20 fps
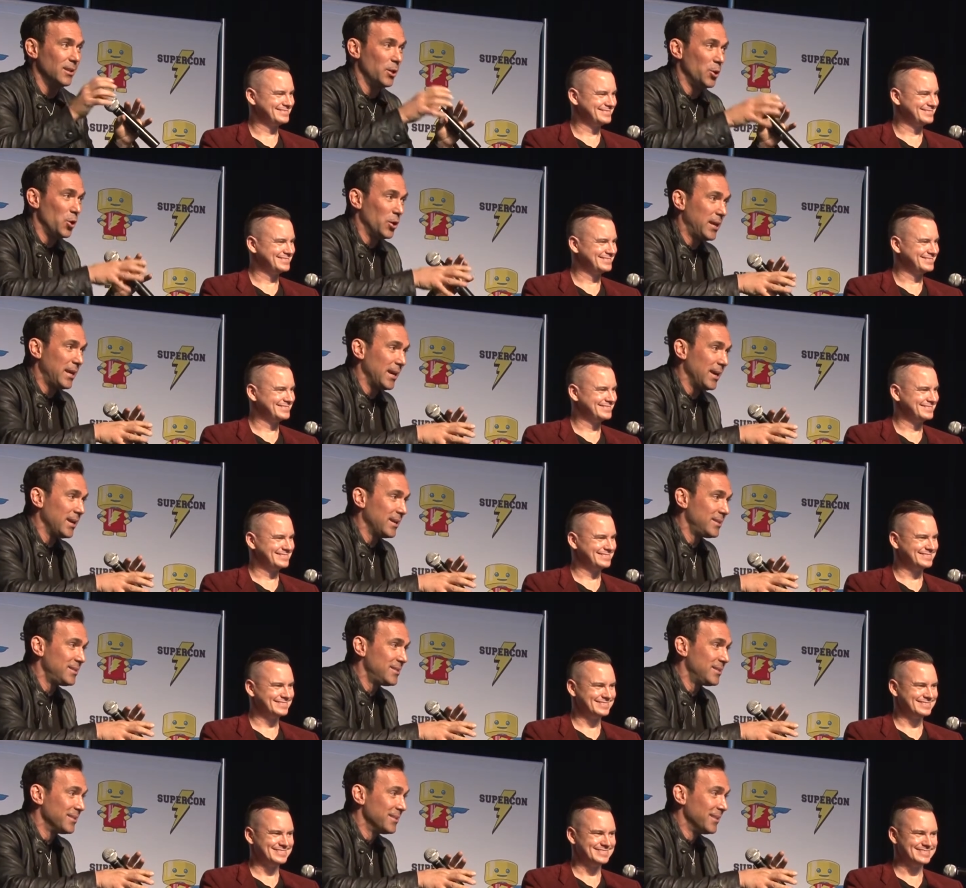Speaker 1: little
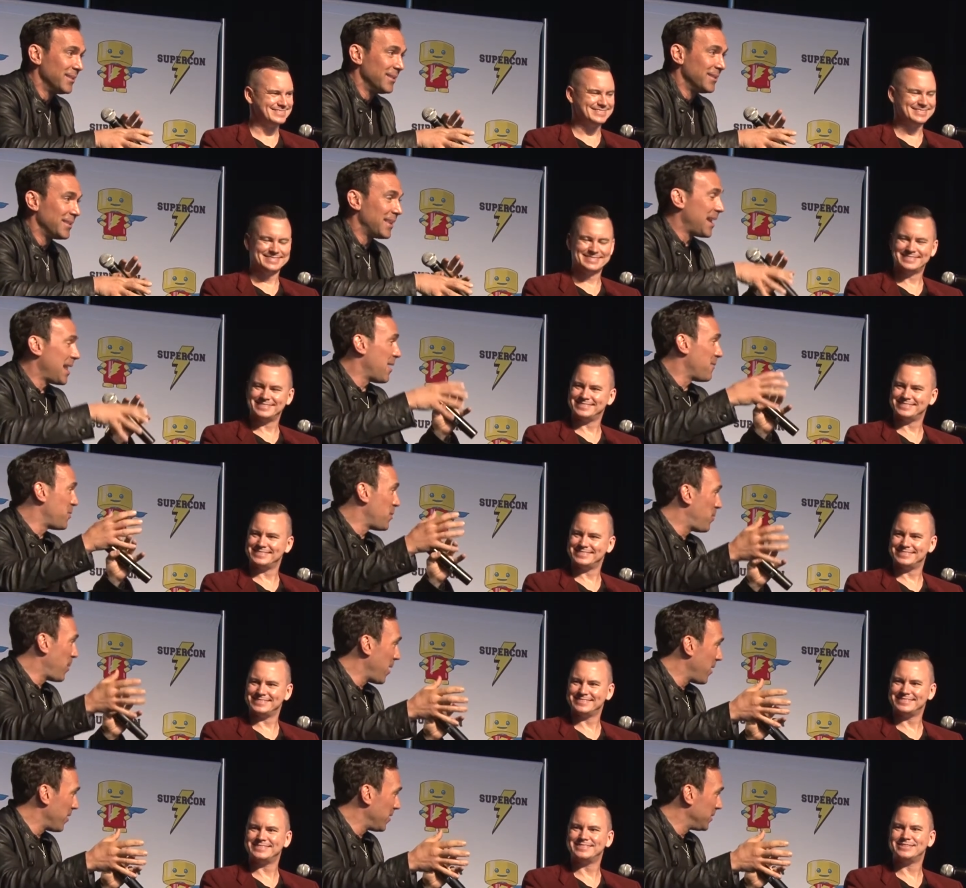kids that have the
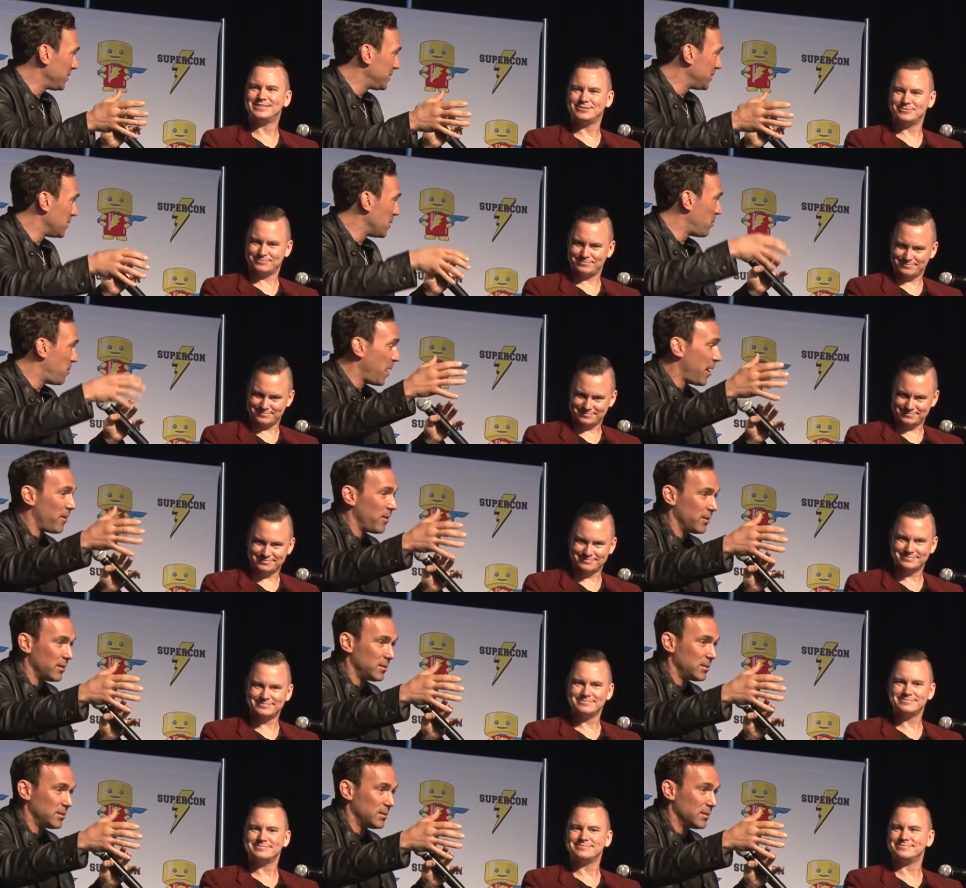parents and the
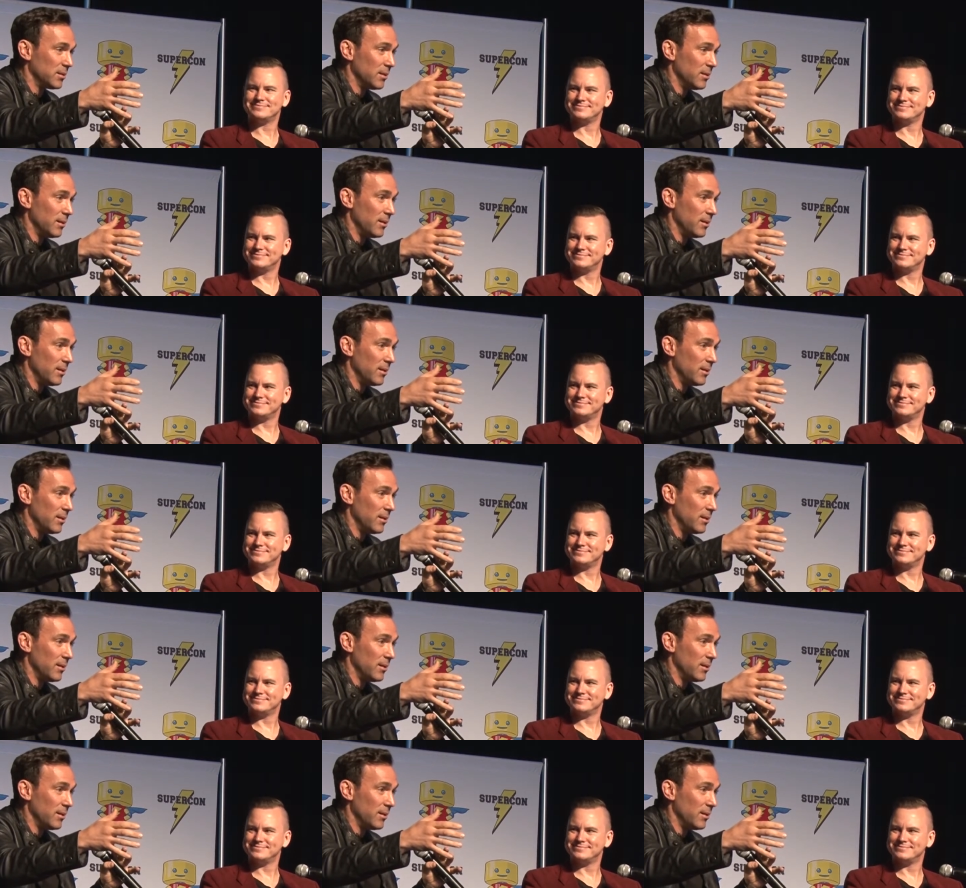parents